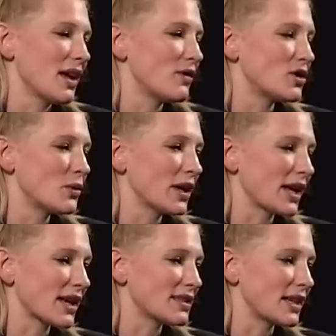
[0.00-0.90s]
if you're doing
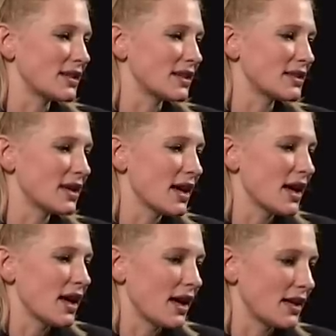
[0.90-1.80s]
an accent, it's,
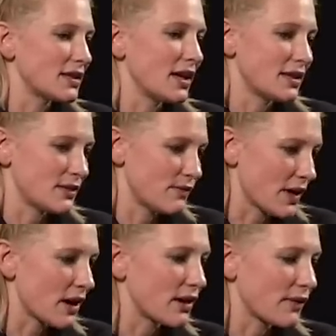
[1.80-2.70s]
it's, it's
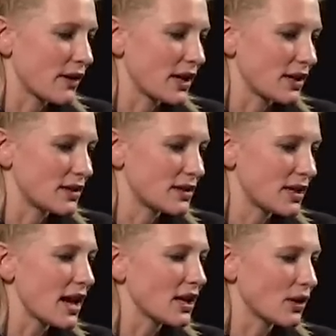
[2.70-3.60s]
very, very
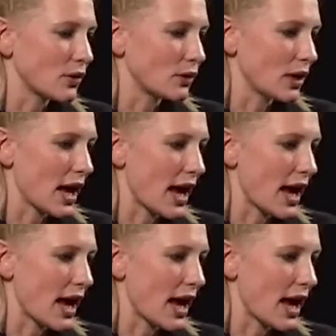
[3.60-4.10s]
technical,